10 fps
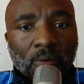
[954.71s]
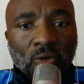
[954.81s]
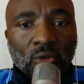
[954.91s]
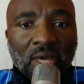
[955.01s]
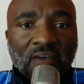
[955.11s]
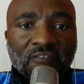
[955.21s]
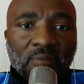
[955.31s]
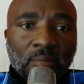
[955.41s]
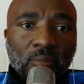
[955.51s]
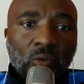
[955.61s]
you have
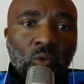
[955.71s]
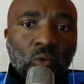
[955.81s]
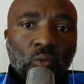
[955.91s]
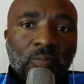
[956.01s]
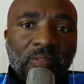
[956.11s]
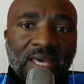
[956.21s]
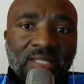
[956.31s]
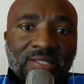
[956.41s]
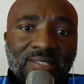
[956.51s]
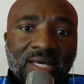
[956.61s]
people who then
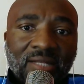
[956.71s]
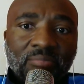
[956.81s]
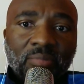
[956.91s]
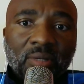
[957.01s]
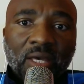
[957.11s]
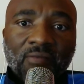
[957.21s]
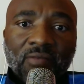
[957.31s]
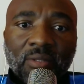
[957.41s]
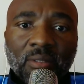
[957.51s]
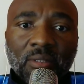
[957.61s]
start having